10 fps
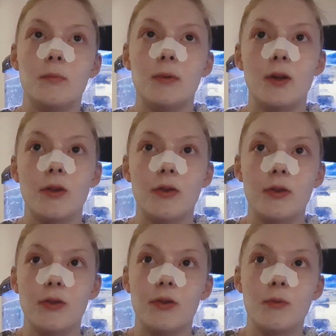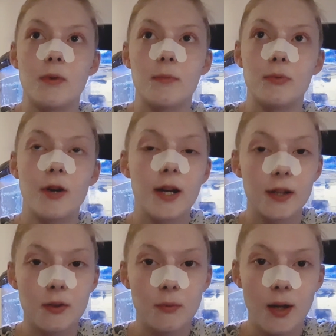but the one prior
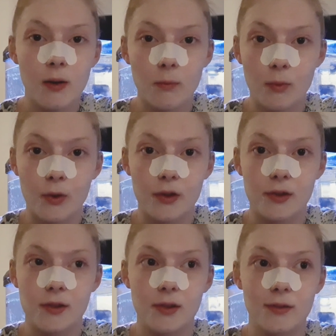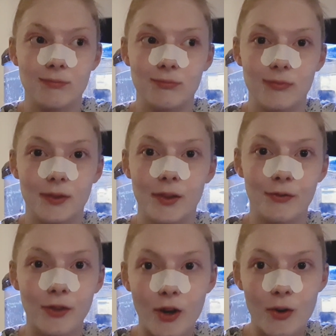to it was a
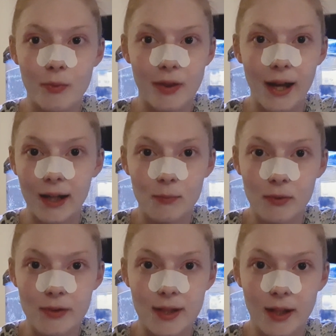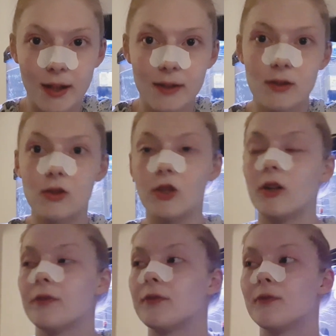vlog with animals in it and
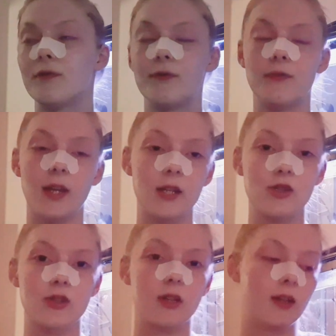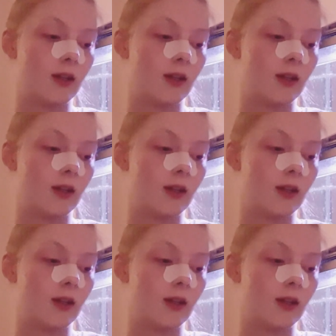stuff and fish.